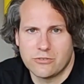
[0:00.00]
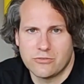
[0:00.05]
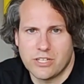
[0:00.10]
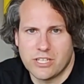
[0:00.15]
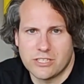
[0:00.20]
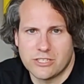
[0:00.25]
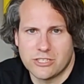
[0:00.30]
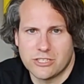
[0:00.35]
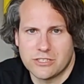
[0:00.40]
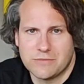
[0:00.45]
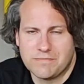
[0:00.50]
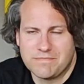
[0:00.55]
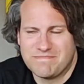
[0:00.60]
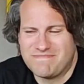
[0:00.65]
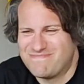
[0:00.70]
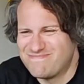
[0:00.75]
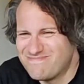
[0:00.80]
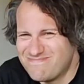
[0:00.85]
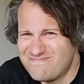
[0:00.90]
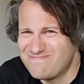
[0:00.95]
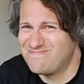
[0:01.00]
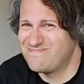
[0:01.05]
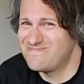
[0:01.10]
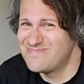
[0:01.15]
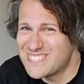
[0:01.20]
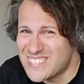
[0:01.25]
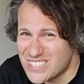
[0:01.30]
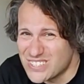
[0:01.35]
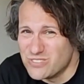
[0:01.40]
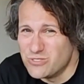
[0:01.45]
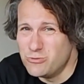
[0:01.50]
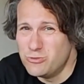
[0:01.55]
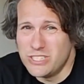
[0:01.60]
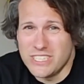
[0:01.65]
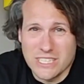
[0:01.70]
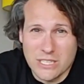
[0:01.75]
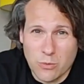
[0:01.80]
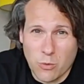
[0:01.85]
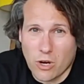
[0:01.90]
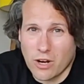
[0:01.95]
you're rich. It doesn't
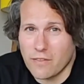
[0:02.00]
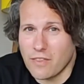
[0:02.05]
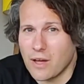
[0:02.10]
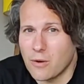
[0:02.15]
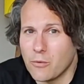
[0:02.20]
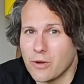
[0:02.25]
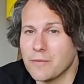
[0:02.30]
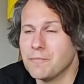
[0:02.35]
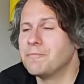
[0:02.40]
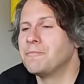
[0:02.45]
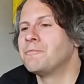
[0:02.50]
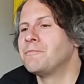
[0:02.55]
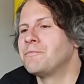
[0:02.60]
really work that way.